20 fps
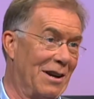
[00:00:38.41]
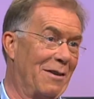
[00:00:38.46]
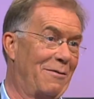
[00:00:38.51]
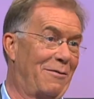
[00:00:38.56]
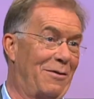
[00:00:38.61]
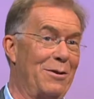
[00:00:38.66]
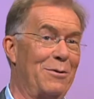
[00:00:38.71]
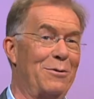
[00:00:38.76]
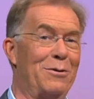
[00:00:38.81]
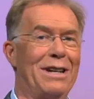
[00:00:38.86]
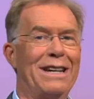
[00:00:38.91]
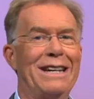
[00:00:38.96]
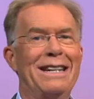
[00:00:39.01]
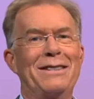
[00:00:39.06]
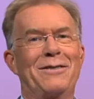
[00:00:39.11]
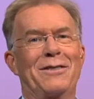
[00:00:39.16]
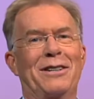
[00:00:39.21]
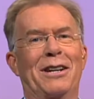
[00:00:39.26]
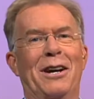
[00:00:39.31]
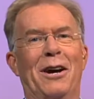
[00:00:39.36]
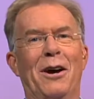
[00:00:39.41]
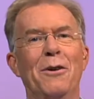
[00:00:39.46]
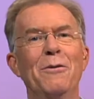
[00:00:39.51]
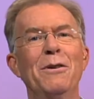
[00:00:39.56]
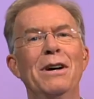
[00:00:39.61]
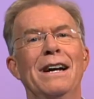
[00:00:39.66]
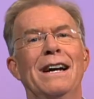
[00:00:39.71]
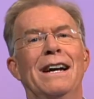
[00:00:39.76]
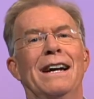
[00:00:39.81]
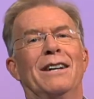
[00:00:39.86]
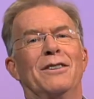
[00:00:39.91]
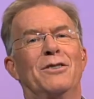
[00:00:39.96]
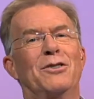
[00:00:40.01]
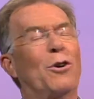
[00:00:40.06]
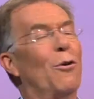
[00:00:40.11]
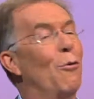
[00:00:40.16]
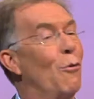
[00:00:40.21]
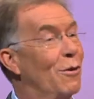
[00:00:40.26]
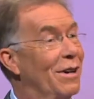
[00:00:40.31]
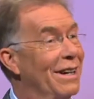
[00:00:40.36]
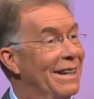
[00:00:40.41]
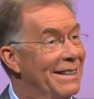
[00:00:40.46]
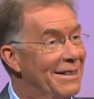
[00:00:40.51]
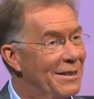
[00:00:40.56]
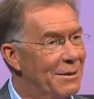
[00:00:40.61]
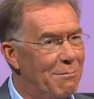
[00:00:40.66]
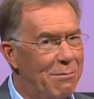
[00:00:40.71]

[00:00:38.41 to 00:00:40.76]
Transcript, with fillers: a few years ago talking to